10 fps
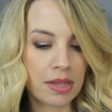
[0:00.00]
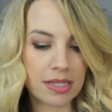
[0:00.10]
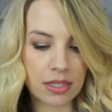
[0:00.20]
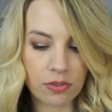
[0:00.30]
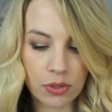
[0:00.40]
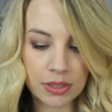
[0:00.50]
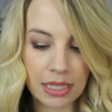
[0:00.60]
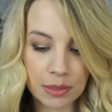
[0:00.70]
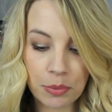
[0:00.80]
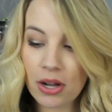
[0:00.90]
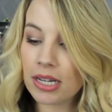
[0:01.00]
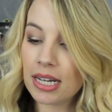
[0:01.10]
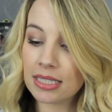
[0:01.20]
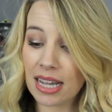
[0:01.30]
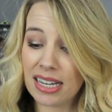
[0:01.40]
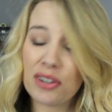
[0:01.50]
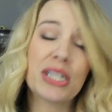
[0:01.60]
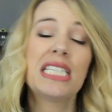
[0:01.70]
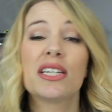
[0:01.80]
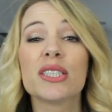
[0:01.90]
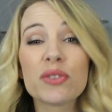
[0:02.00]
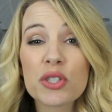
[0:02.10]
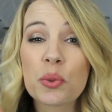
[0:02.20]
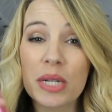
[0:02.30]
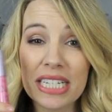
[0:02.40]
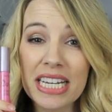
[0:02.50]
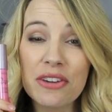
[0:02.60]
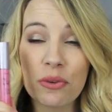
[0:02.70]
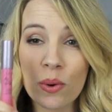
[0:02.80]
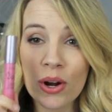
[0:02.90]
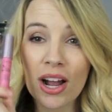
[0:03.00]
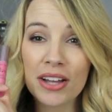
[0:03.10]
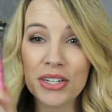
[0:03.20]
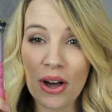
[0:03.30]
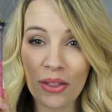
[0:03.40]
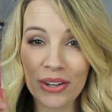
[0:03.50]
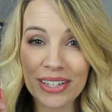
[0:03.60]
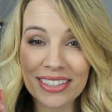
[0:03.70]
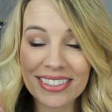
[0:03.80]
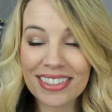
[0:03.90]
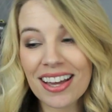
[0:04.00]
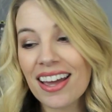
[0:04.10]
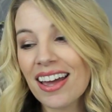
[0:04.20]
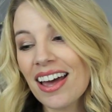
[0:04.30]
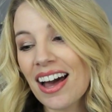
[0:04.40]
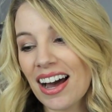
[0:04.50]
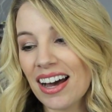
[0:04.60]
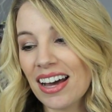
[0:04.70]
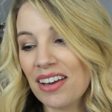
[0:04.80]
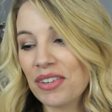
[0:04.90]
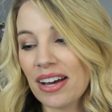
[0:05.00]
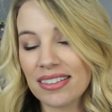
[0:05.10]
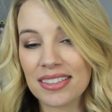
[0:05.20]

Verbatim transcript: This is a full-size product, and it retails for twenty-four dollars. I have gotten